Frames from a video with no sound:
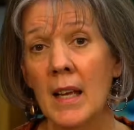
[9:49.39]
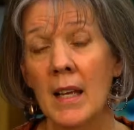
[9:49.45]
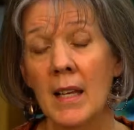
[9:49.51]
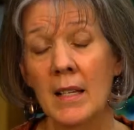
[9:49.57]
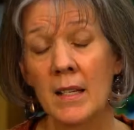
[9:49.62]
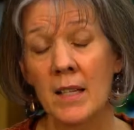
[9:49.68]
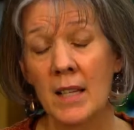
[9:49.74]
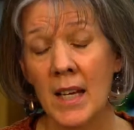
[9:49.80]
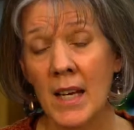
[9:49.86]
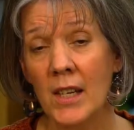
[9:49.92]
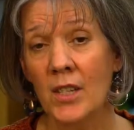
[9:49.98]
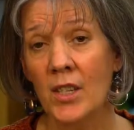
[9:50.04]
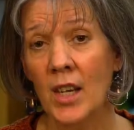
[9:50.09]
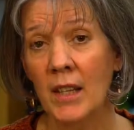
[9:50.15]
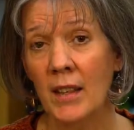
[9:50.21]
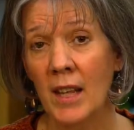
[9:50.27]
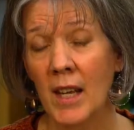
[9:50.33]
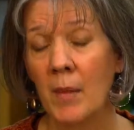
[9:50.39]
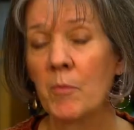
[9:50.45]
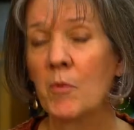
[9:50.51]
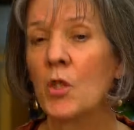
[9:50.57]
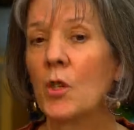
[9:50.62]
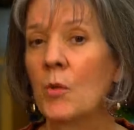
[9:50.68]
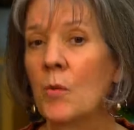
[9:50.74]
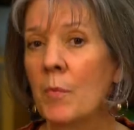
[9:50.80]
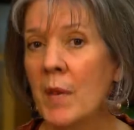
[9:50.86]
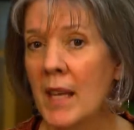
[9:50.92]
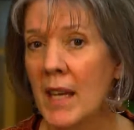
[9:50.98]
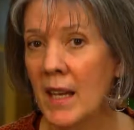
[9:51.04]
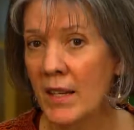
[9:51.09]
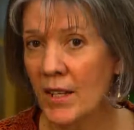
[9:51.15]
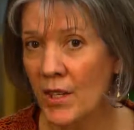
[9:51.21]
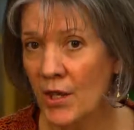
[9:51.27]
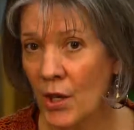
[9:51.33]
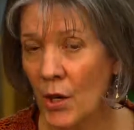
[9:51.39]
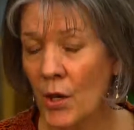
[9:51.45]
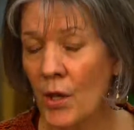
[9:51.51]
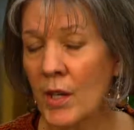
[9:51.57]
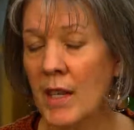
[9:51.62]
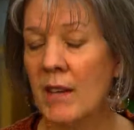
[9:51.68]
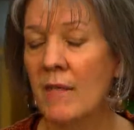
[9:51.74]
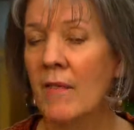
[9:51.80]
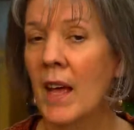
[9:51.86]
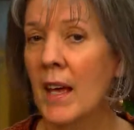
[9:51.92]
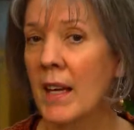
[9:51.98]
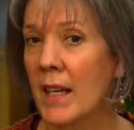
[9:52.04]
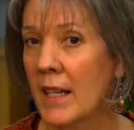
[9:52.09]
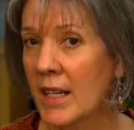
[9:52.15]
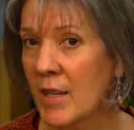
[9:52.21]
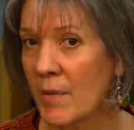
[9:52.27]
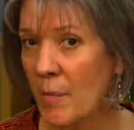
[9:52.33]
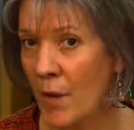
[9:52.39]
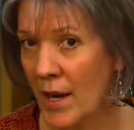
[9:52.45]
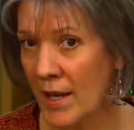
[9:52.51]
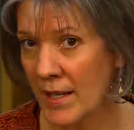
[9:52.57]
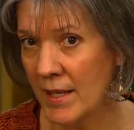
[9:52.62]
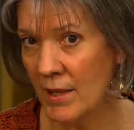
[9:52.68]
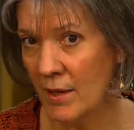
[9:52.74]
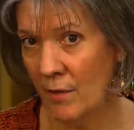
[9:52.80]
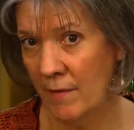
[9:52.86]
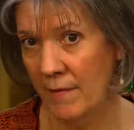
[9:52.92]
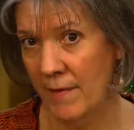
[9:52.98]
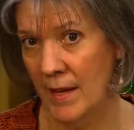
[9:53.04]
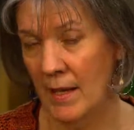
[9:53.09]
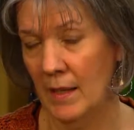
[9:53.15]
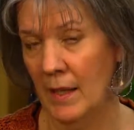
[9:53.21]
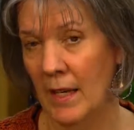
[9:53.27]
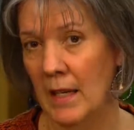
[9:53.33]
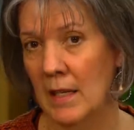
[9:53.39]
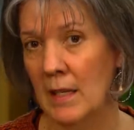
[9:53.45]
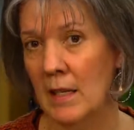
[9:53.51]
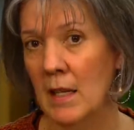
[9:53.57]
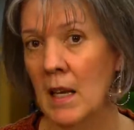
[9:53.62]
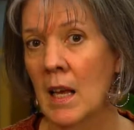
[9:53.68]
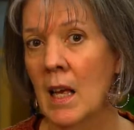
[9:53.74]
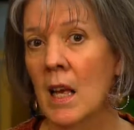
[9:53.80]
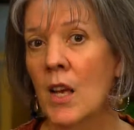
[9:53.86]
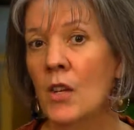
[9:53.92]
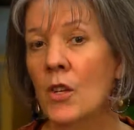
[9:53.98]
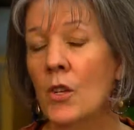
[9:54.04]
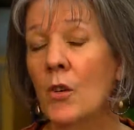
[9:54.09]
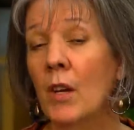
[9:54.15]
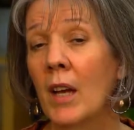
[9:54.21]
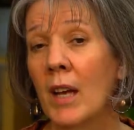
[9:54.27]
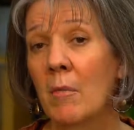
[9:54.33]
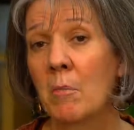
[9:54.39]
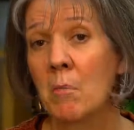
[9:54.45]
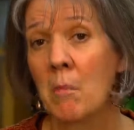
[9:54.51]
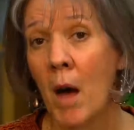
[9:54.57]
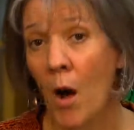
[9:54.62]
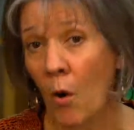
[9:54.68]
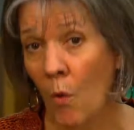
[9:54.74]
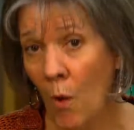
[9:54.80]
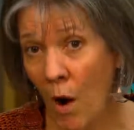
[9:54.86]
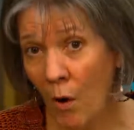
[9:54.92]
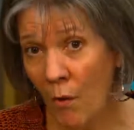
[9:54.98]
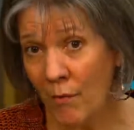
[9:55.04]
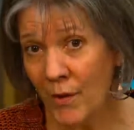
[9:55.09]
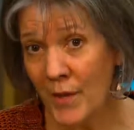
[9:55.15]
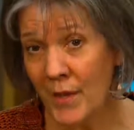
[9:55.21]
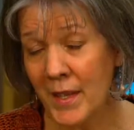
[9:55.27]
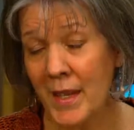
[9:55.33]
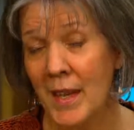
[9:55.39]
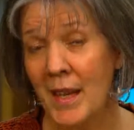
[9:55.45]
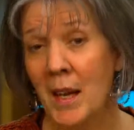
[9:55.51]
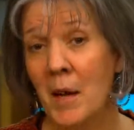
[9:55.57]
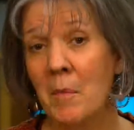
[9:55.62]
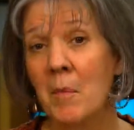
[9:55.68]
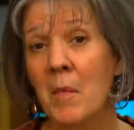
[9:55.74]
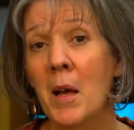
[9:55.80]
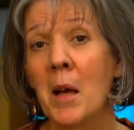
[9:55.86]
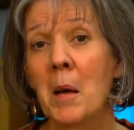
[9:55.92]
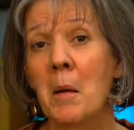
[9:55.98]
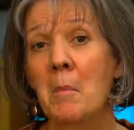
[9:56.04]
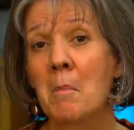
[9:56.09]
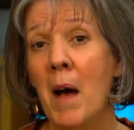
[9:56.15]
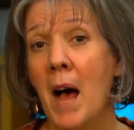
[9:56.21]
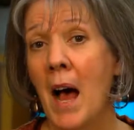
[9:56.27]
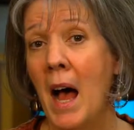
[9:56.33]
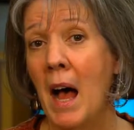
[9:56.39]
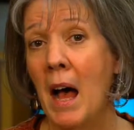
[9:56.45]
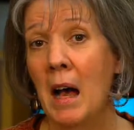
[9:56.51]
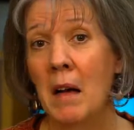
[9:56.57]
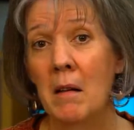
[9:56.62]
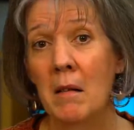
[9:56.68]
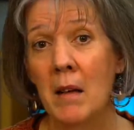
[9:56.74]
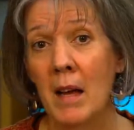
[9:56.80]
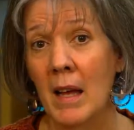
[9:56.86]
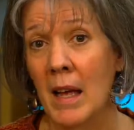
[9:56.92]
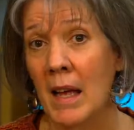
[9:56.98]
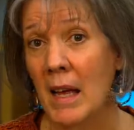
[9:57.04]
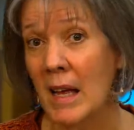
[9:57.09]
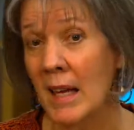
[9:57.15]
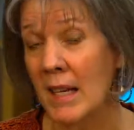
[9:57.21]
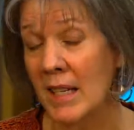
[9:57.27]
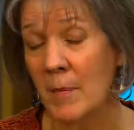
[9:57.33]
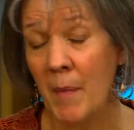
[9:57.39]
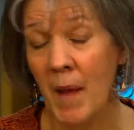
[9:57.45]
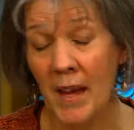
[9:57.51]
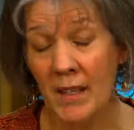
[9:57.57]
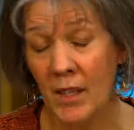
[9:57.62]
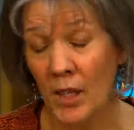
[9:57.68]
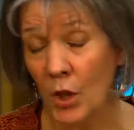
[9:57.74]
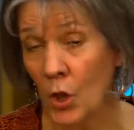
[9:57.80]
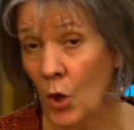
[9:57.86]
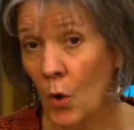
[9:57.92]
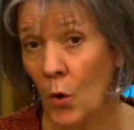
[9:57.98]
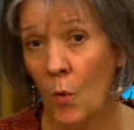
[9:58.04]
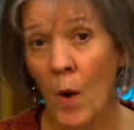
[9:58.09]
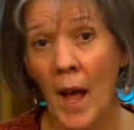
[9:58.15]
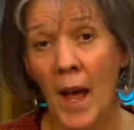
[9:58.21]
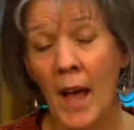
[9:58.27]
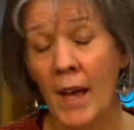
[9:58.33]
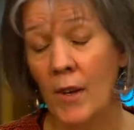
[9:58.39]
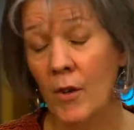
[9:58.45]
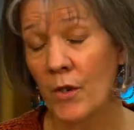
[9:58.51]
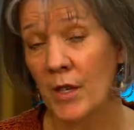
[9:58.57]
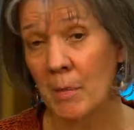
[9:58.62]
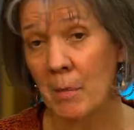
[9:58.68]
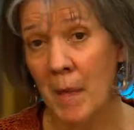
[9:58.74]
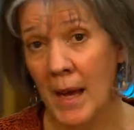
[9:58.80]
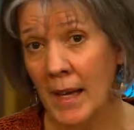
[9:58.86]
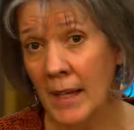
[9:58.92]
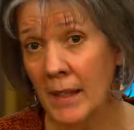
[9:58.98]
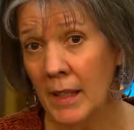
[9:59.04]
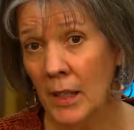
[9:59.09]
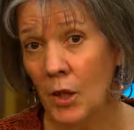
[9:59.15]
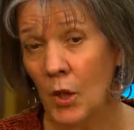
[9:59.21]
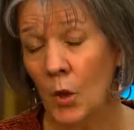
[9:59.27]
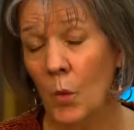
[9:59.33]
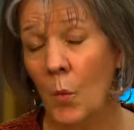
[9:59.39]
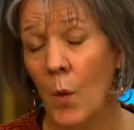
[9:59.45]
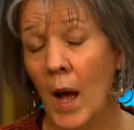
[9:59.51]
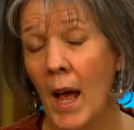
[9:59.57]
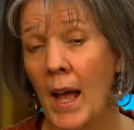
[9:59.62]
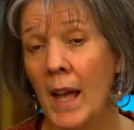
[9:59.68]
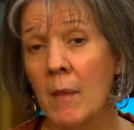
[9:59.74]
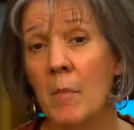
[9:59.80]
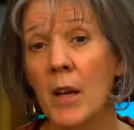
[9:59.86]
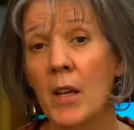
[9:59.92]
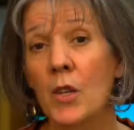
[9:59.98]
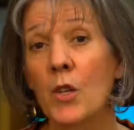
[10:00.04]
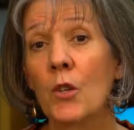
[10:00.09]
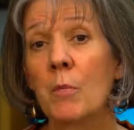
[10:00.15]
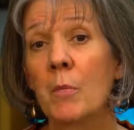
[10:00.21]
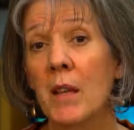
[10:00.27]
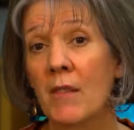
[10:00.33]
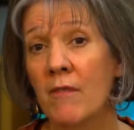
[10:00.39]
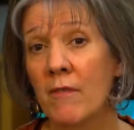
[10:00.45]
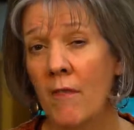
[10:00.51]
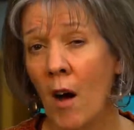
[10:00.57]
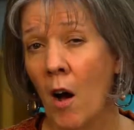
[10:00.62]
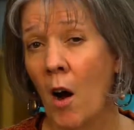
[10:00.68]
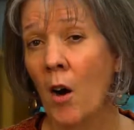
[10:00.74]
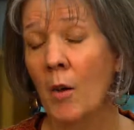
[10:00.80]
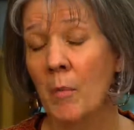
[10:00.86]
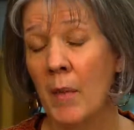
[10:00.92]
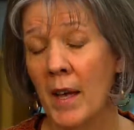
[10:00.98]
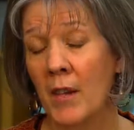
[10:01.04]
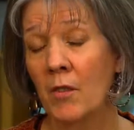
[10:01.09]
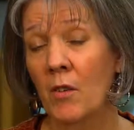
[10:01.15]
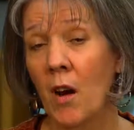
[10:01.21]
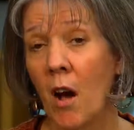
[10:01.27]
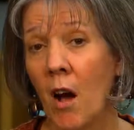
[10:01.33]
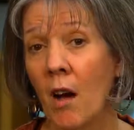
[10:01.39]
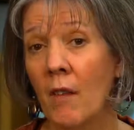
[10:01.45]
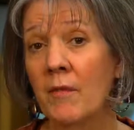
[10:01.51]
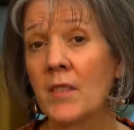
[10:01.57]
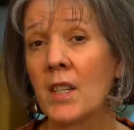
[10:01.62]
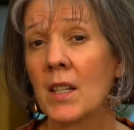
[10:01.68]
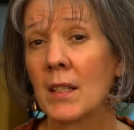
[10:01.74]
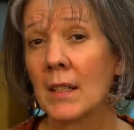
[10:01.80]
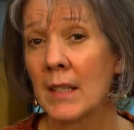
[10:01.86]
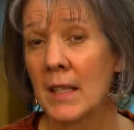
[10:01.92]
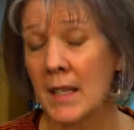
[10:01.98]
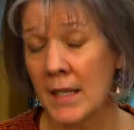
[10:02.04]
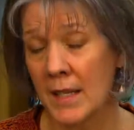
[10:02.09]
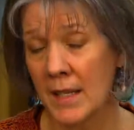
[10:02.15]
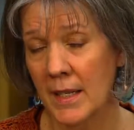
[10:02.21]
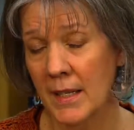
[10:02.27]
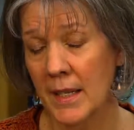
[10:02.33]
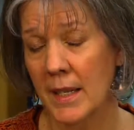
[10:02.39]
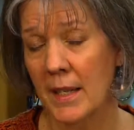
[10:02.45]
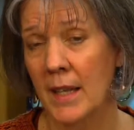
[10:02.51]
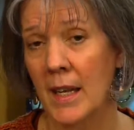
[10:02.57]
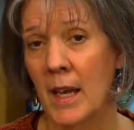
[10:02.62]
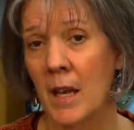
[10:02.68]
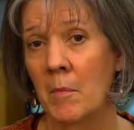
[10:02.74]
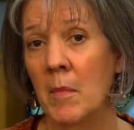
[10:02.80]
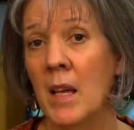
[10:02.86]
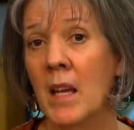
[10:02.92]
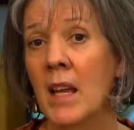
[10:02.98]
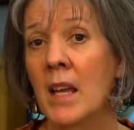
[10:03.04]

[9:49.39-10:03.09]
is teaching them to be assertive and express their feelings. You can mow over them by expecting your way or demanding your way, but you'd be far better off to listen to them,